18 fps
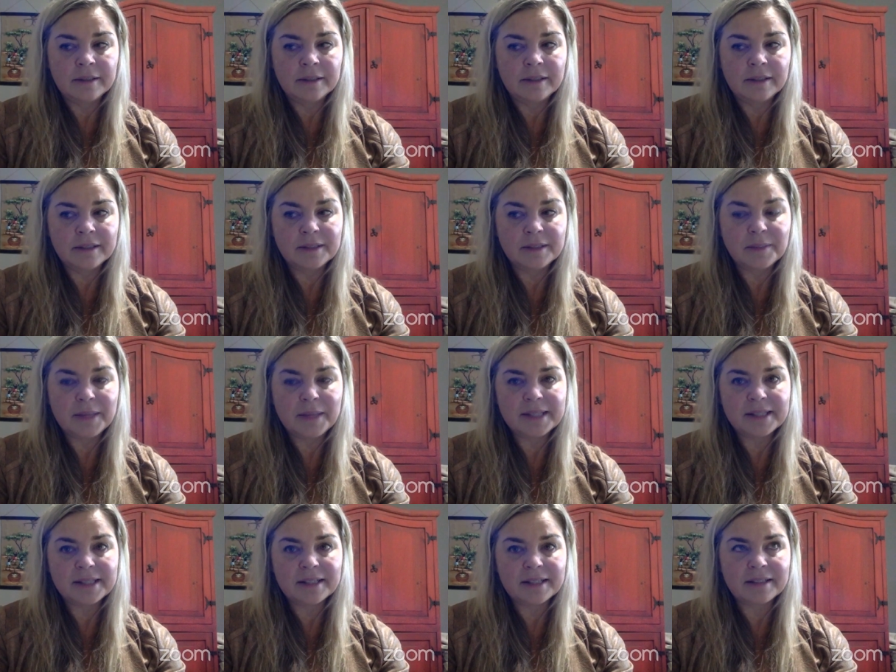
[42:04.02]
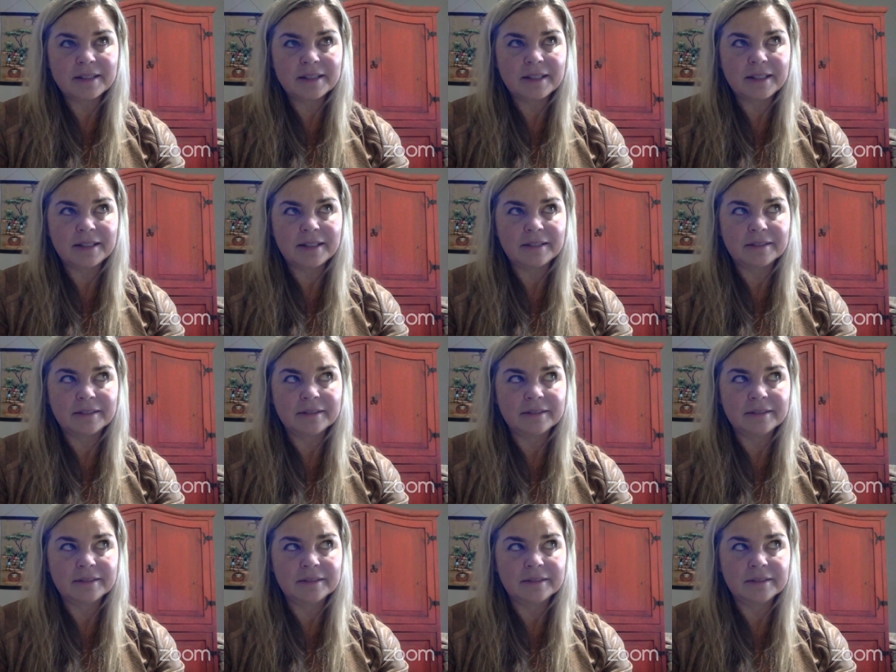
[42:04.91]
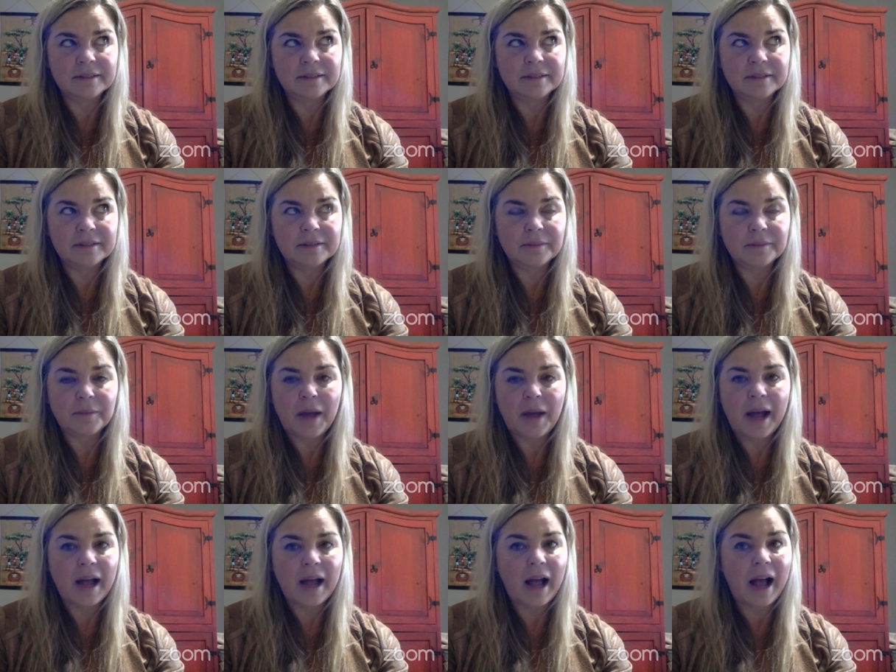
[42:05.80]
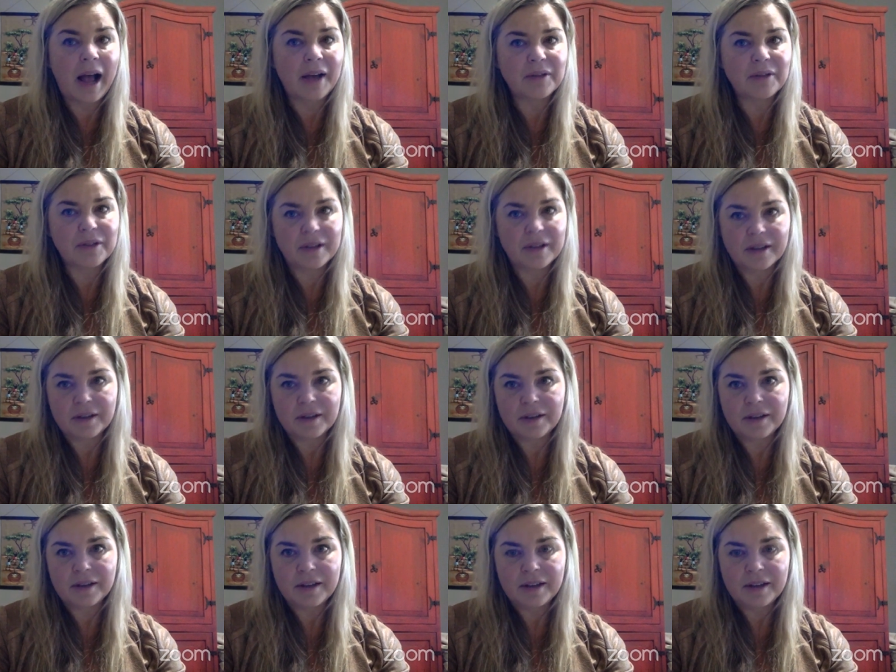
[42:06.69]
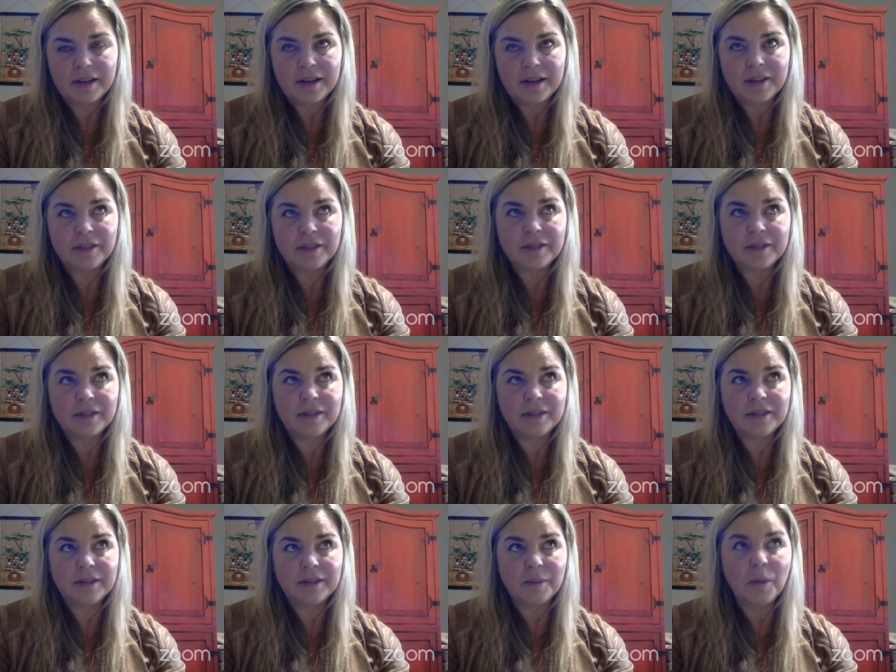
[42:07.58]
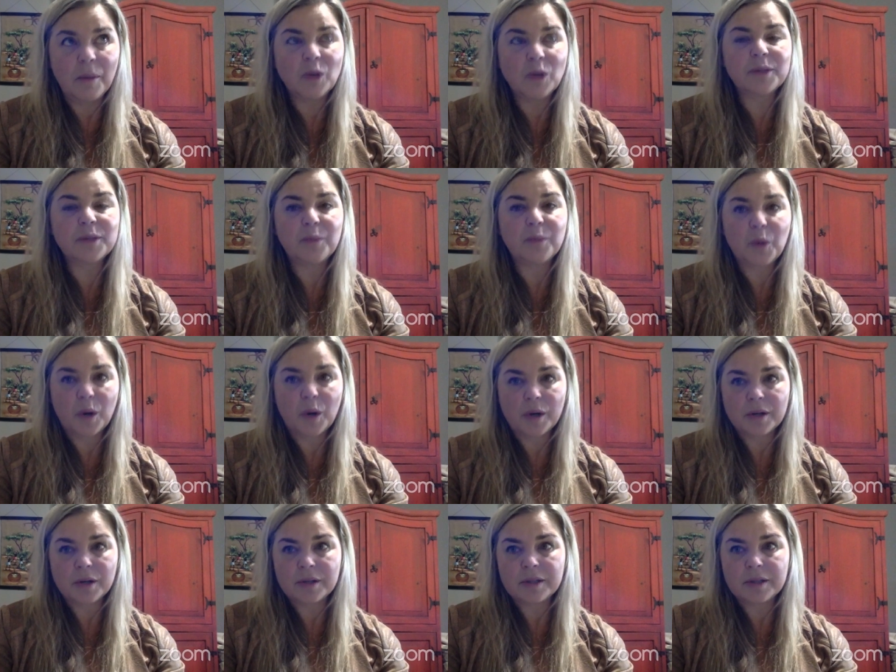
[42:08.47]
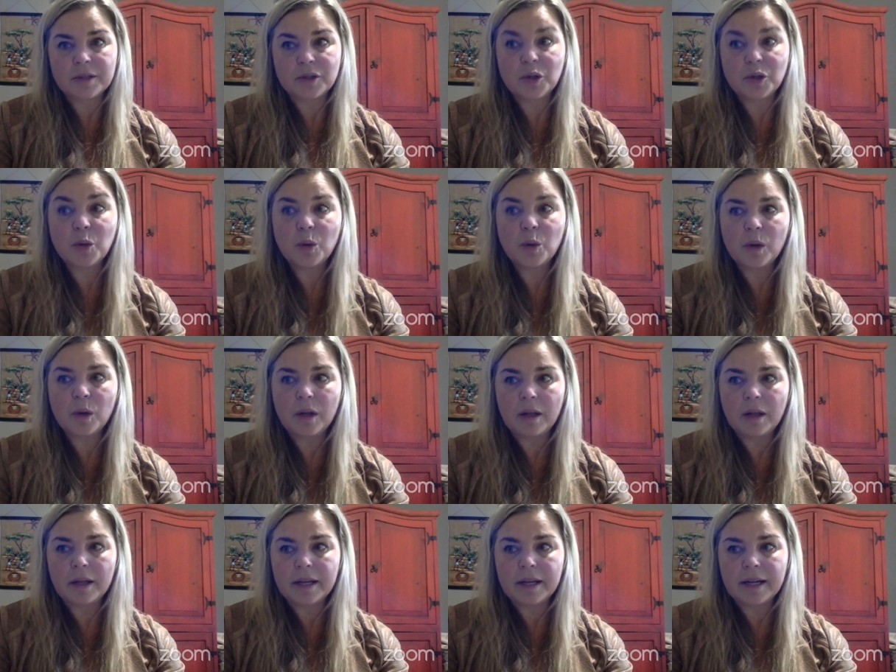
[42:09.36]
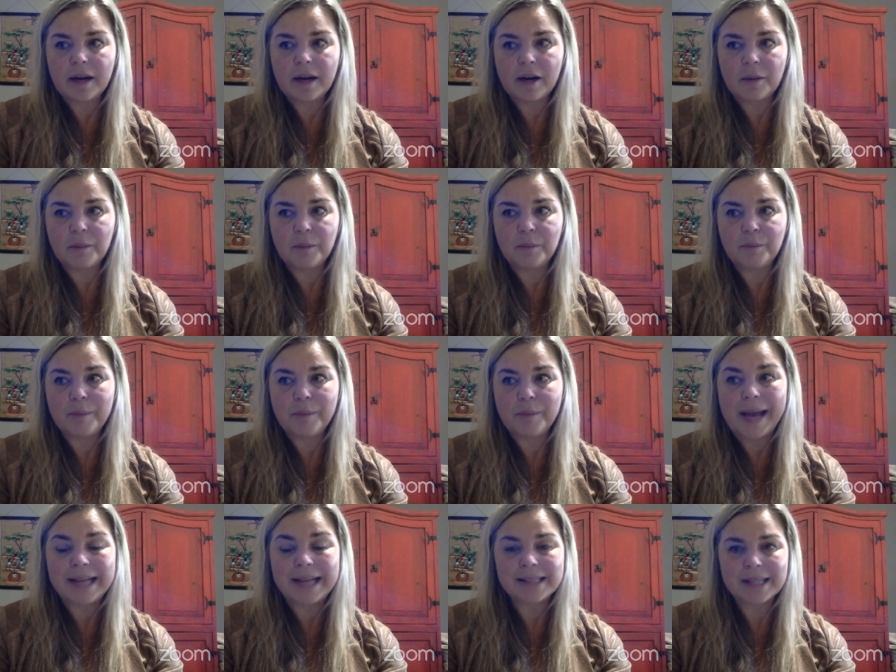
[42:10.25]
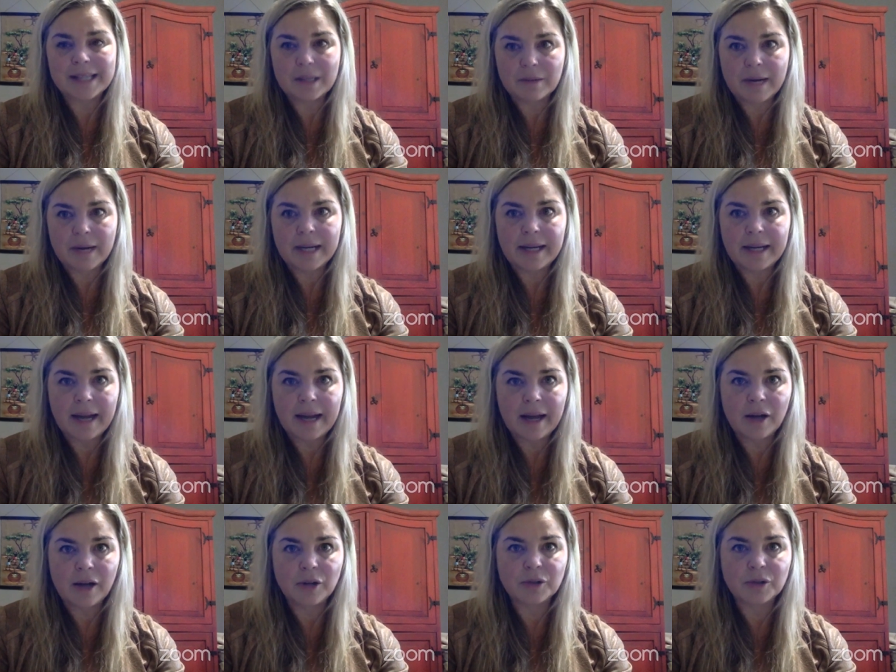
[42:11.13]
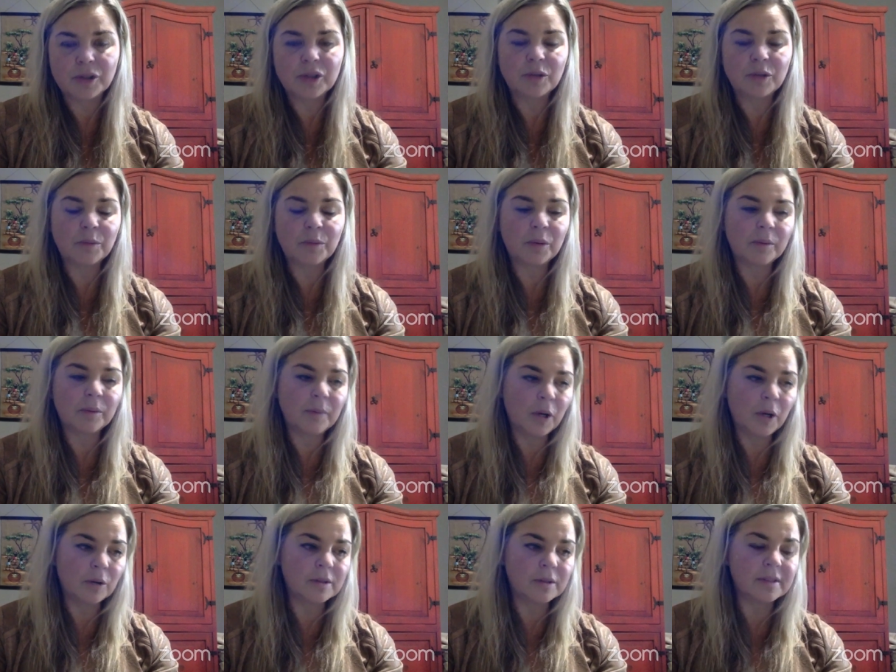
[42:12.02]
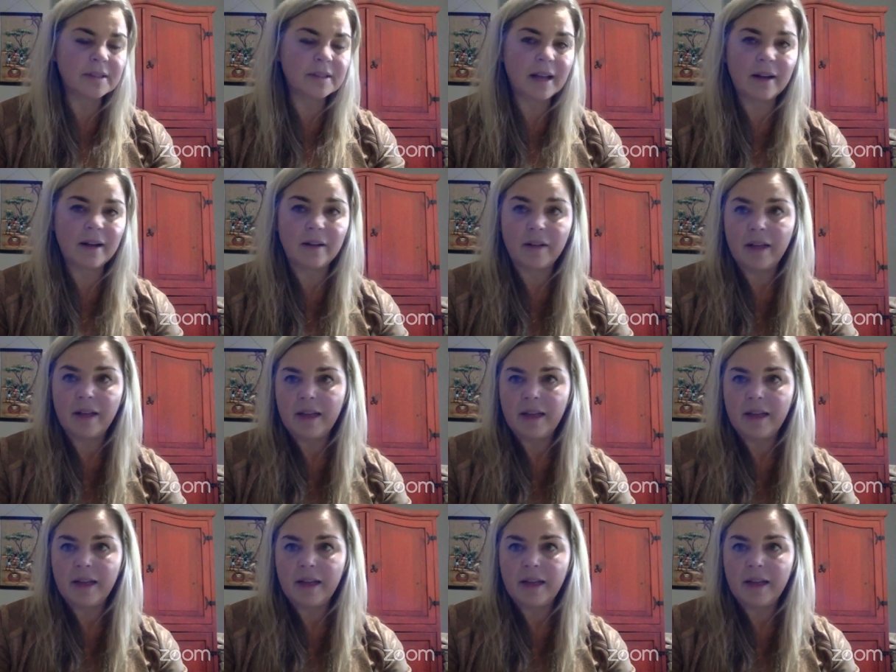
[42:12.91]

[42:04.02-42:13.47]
is basically, I think, the most important tool in our basket right now to promote and sell